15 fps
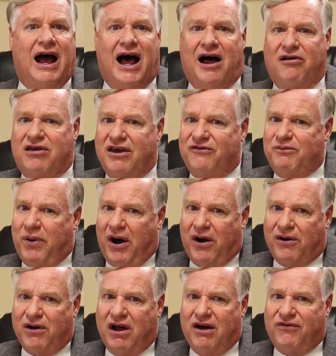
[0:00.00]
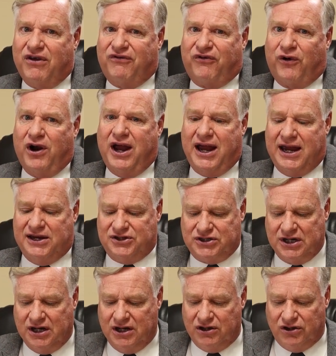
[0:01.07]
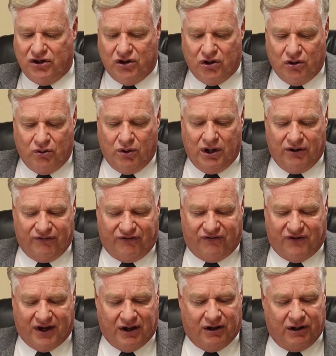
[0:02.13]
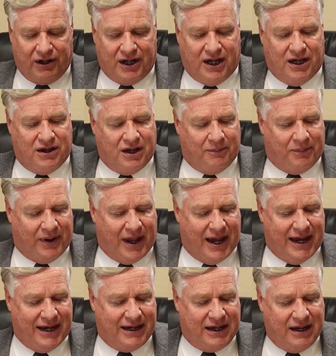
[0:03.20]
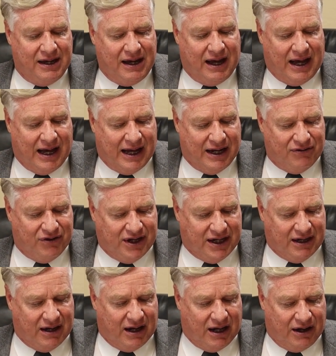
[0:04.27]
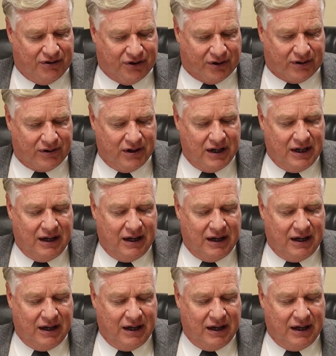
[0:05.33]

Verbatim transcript: I'll give part of the phrase. You will fill in the blank on the other.